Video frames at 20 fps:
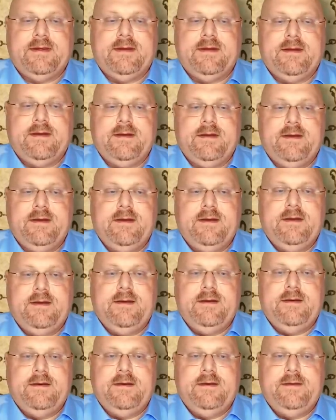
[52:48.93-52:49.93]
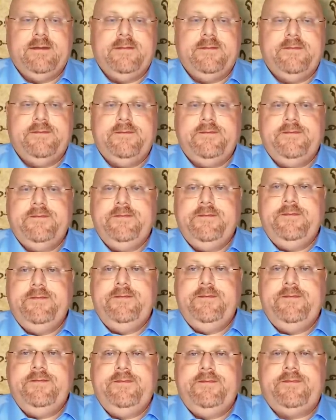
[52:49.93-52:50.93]

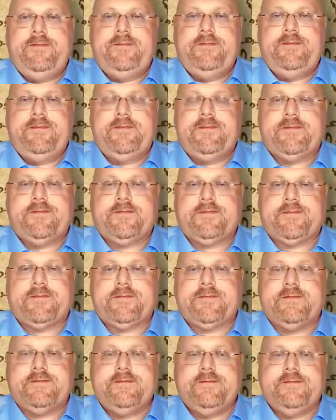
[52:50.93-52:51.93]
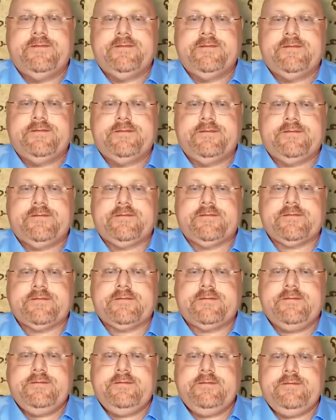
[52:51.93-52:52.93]

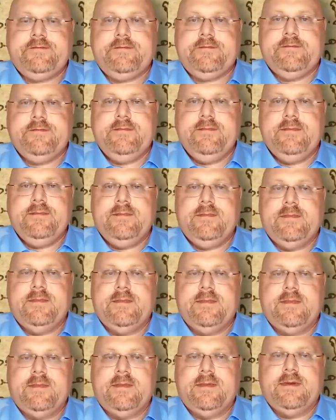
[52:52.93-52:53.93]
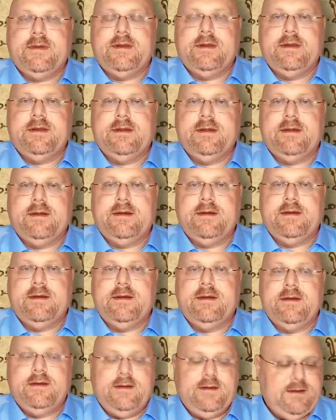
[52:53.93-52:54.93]

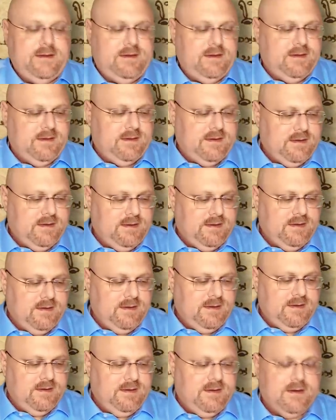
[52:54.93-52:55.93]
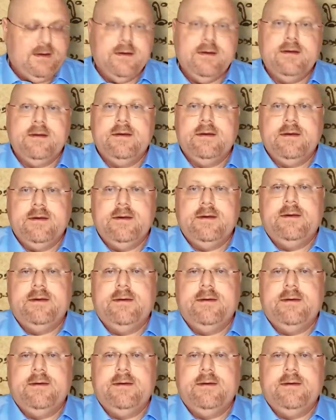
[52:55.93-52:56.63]
[no speech]